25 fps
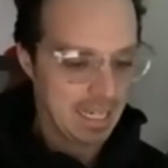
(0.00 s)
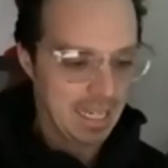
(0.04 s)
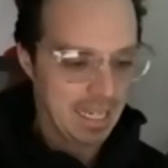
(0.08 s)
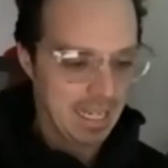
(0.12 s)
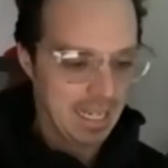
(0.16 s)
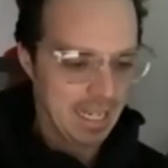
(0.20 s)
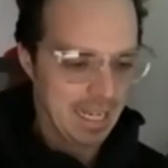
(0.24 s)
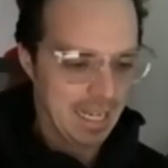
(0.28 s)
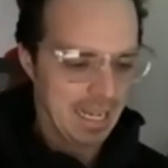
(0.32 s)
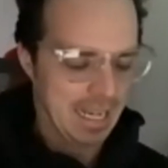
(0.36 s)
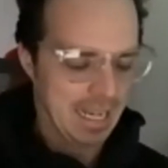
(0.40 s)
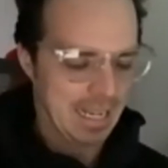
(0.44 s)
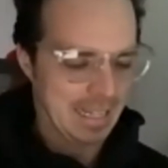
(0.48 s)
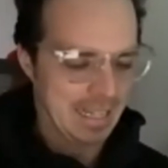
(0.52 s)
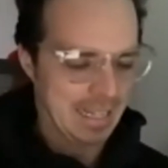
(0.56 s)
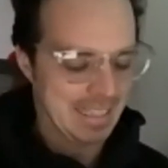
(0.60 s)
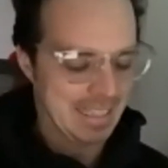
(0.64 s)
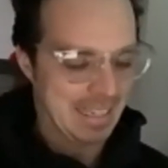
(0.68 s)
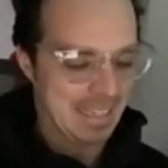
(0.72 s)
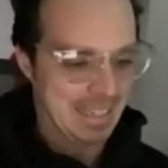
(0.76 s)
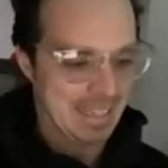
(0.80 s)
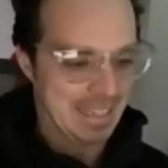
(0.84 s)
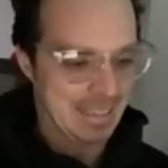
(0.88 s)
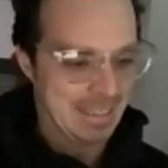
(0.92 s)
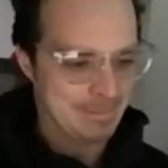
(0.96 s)
And
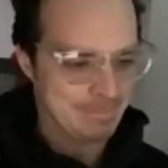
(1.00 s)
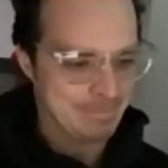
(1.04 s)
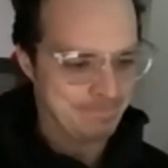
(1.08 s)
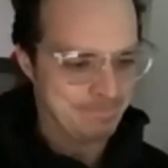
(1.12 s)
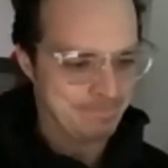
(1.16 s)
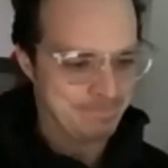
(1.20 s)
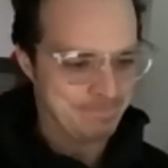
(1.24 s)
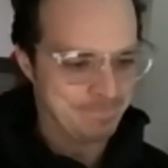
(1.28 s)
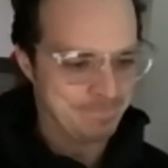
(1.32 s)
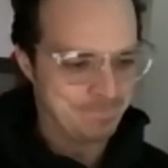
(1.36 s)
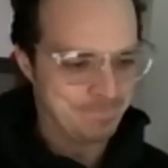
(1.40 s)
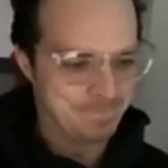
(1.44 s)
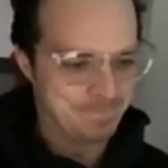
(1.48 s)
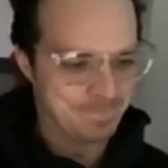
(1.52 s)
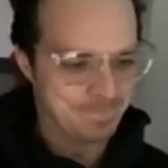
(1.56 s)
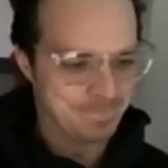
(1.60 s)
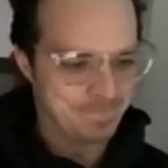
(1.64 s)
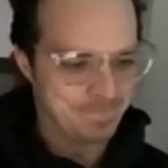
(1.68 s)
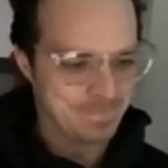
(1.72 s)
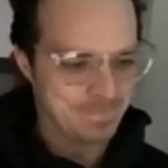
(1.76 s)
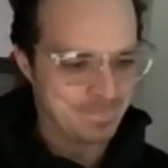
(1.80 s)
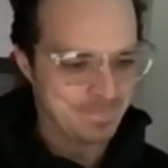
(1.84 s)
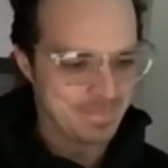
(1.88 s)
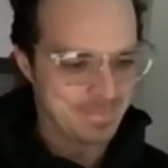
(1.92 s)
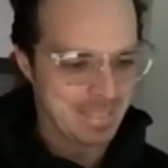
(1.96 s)

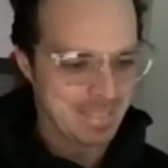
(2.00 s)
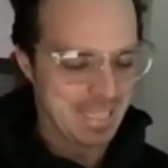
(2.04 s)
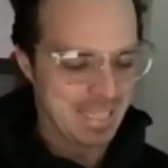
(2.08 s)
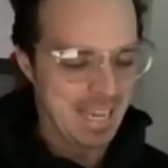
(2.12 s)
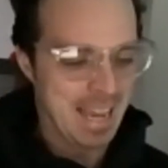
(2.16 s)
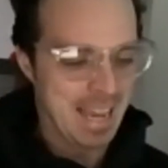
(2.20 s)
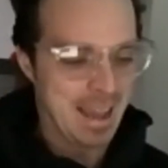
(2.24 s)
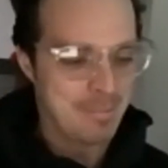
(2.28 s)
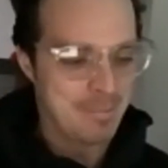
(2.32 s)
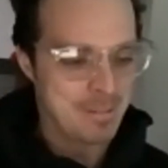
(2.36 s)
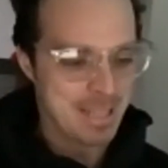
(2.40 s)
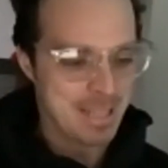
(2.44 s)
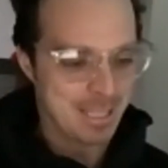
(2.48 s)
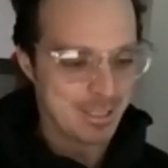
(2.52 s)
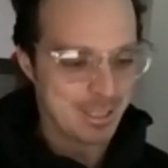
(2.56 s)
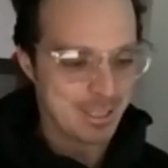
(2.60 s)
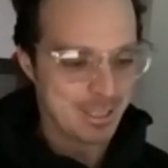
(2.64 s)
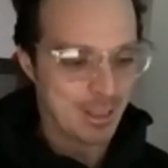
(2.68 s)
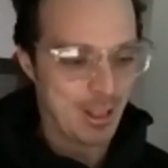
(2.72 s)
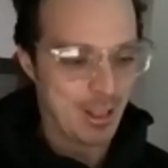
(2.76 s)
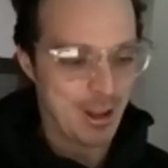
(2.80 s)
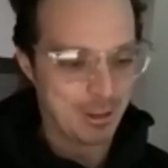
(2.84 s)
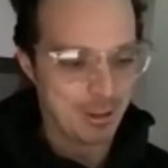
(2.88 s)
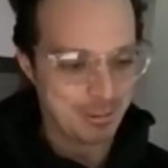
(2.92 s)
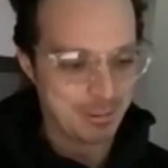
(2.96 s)
yeah, I mean, that's a
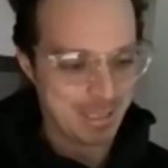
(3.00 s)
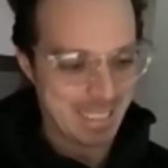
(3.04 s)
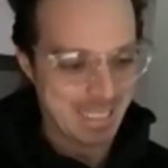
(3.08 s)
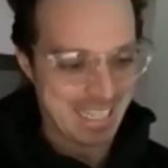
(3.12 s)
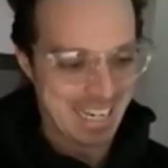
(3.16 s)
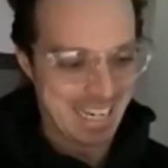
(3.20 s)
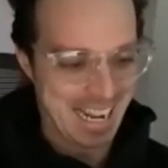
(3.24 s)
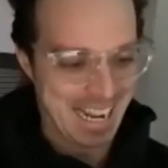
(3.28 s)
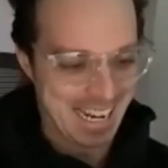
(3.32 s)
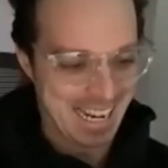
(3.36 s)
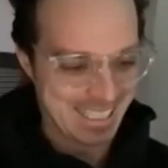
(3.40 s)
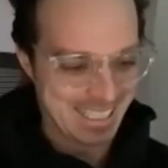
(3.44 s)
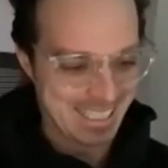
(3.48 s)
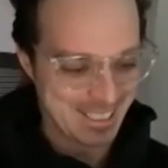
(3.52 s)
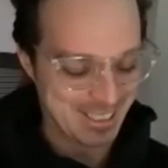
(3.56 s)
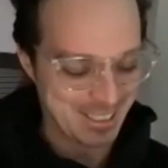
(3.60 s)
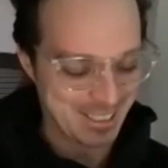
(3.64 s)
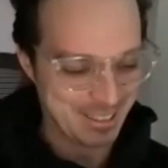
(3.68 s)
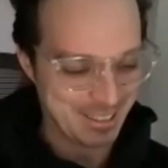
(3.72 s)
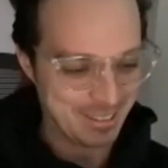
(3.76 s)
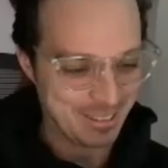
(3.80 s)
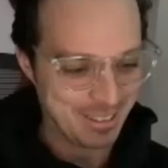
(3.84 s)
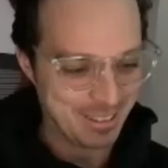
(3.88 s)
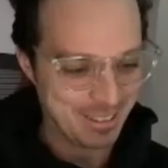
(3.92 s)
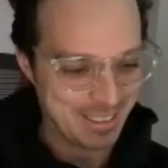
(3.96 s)
long-winded answer
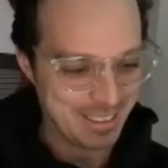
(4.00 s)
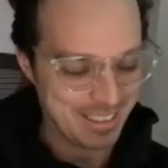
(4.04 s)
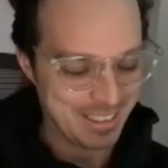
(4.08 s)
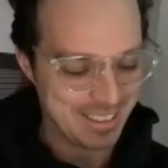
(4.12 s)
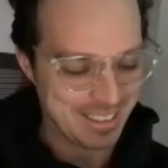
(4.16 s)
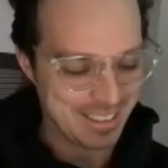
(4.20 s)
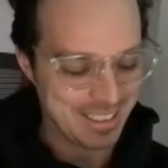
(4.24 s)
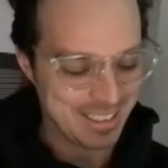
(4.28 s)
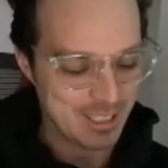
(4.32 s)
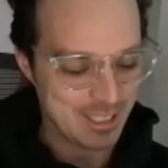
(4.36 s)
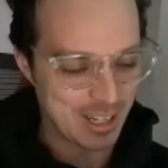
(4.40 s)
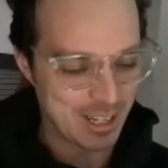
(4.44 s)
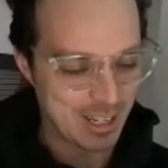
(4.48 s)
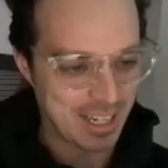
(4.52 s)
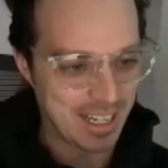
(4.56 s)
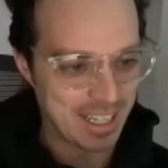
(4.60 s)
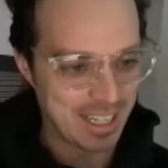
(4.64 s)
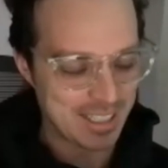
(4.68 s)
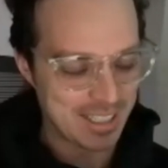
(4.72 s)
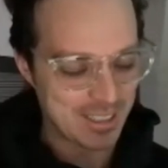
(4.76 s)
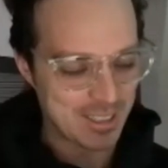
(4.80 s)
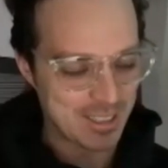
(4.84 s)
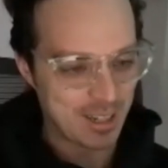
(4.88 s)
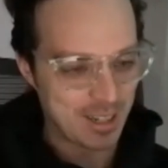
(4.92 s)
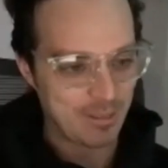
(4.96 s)
to try and
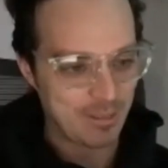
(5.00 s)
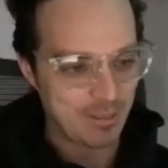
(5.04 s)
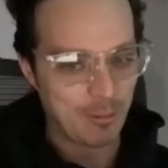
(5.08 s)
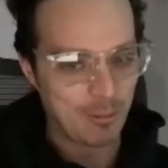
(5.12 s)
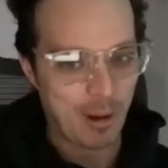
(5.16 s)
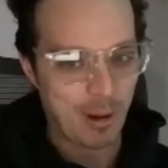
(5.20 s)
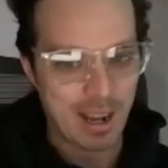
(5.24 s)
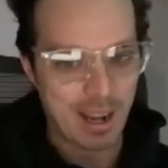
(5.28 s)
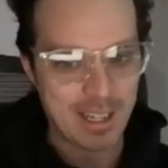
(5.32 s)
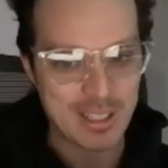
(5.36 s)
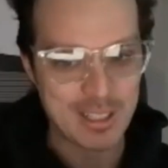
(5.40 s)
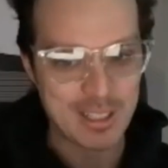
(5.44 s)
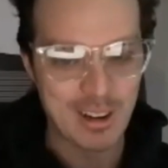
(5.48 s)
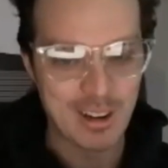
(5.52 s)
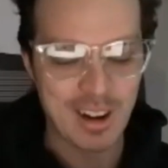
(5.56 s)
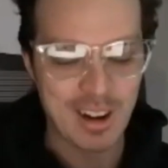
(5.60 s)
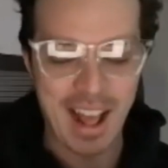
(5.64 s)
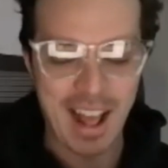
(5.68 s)
answer why I started.